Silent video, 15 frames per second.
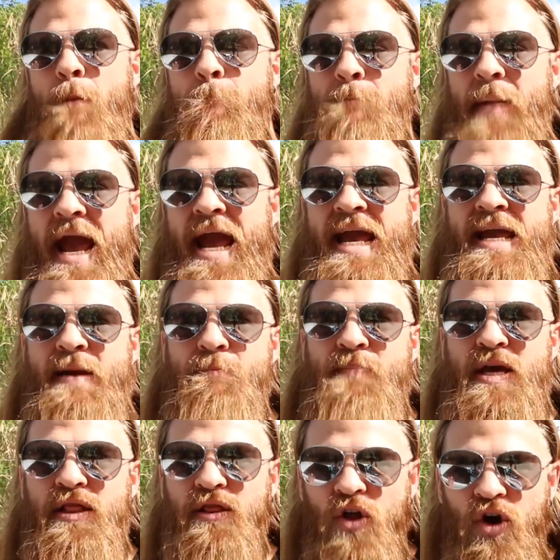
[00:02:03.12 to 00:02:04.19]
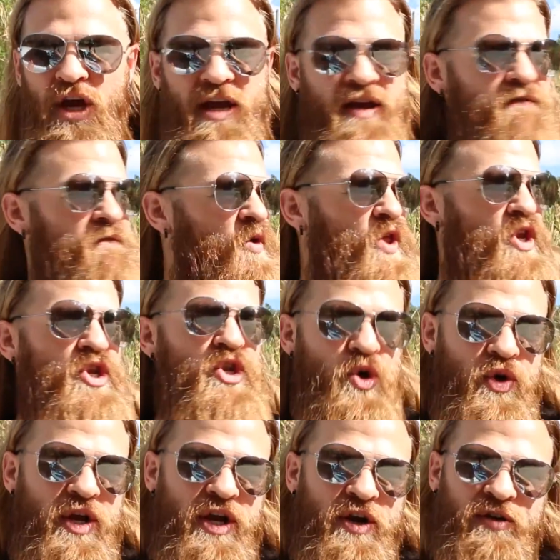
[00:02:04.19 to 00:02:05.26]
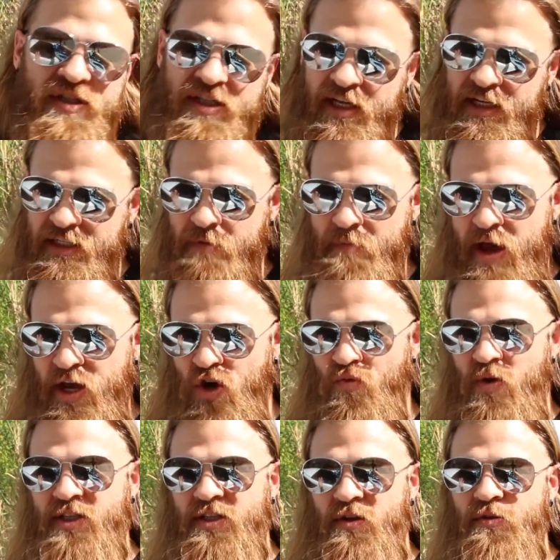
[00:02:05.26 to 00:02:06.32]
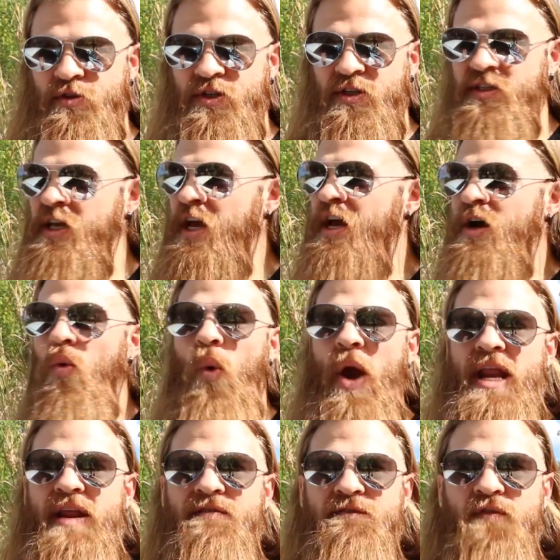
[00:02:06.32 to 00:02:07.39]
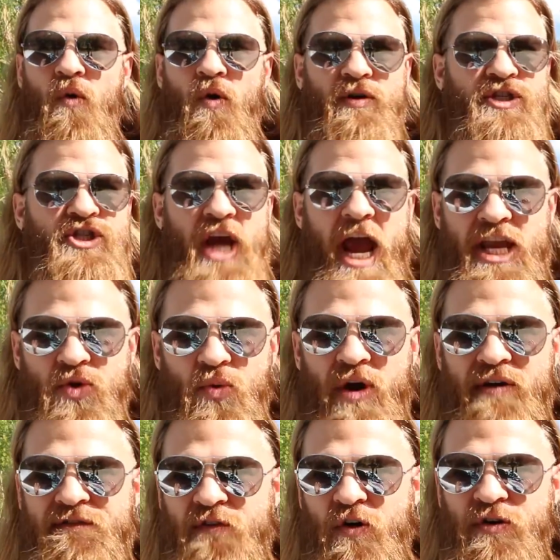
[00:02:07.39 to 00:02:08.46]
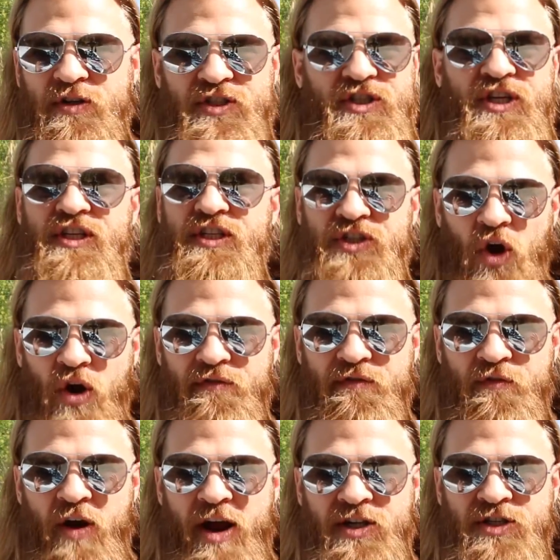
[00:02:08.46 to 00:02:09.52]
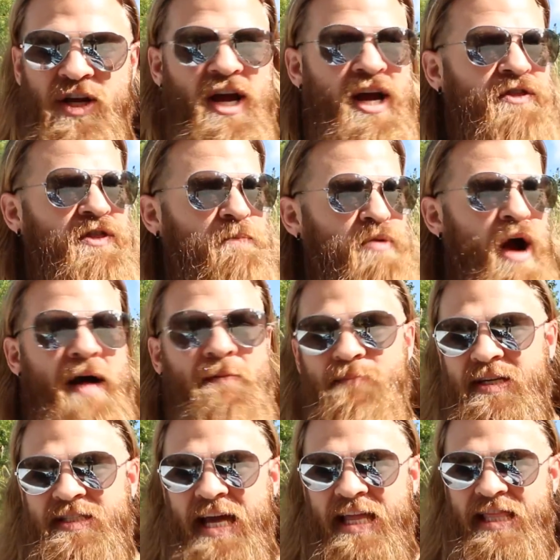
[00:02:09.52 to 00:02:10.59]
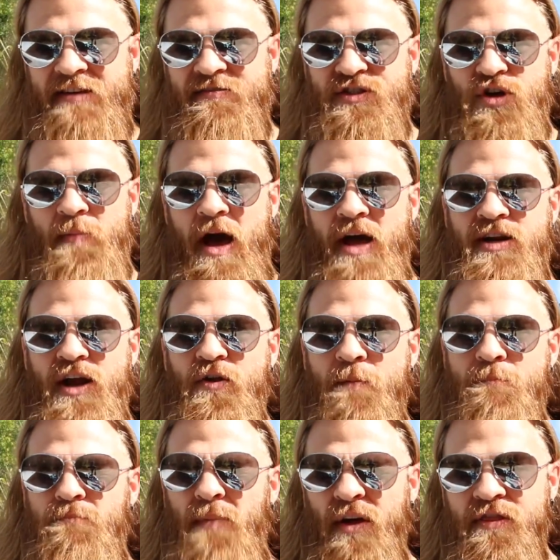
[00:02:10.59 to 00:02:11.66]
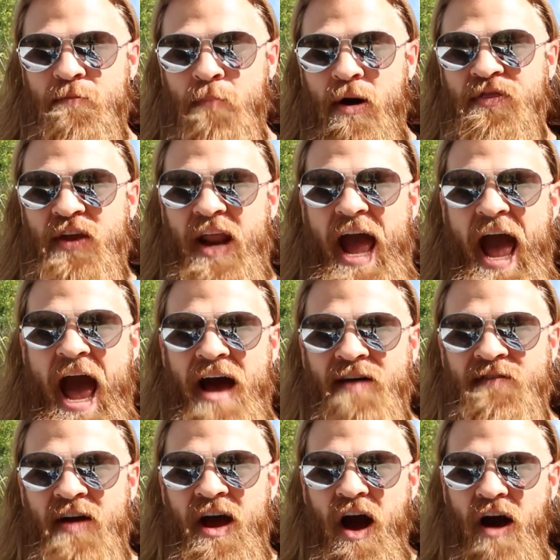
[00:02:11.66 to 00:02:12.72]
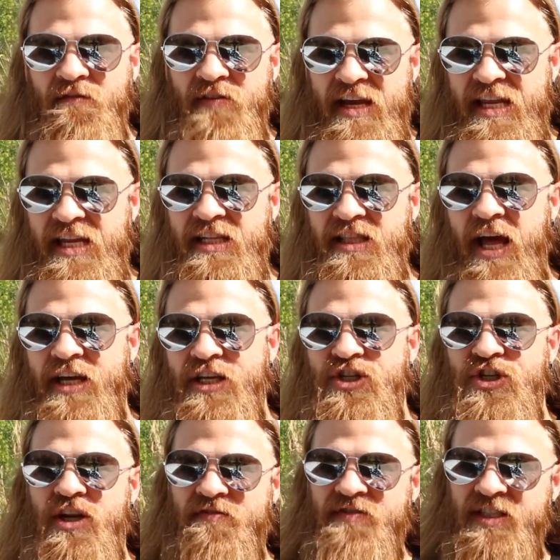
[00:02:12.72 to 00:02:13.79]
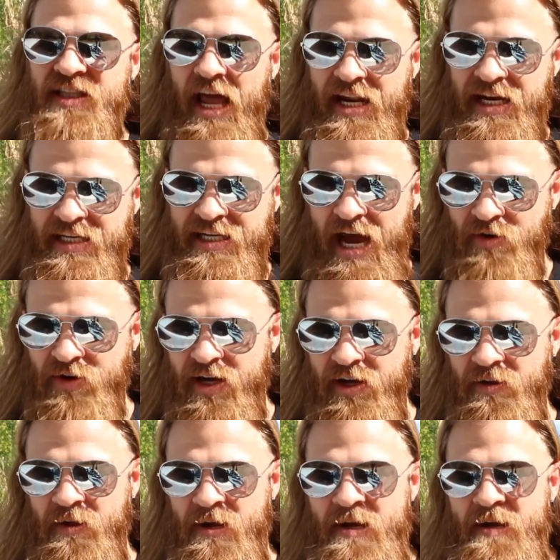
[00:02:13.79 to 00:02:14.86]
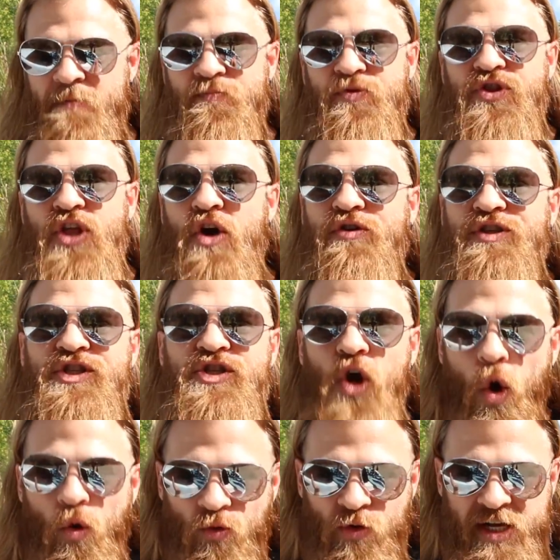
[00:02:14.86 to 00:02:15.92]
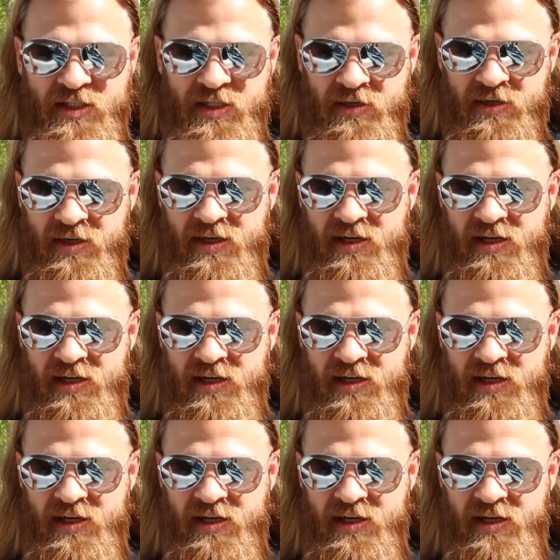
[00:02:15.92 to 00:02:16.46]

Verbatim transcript: may be looking for the new year's to make your resolutions, waiting for January 1st to start fresh. The problem is that leaves you about another month, month and a half of eating like shit, of sliding downhill. There's no reason